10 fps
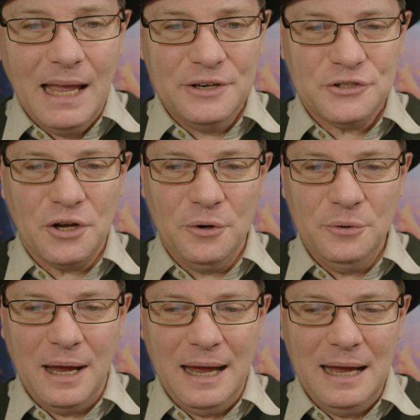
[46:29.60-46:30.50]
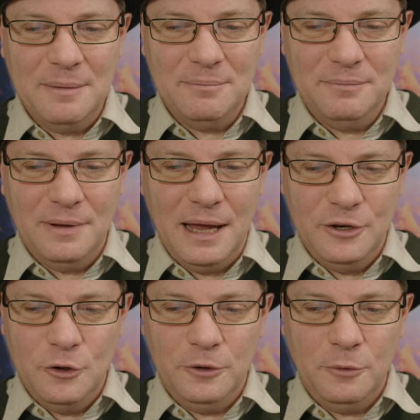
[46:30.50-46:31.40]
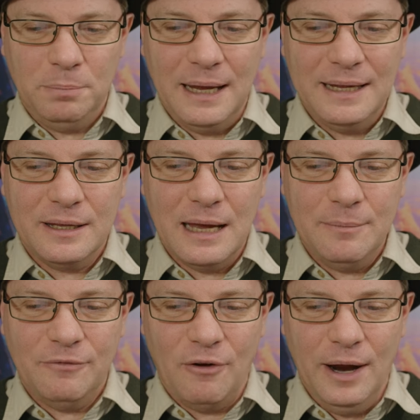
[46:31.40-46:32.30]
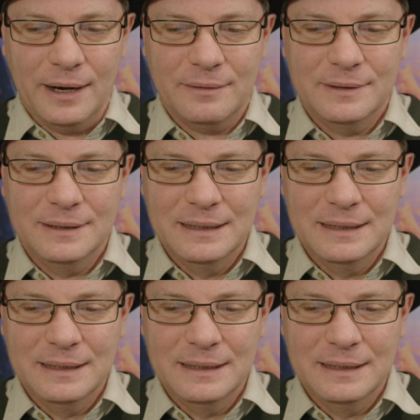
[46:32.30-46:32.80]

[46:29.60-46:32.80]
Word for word: And so, um, and you're, you're playing your game fine.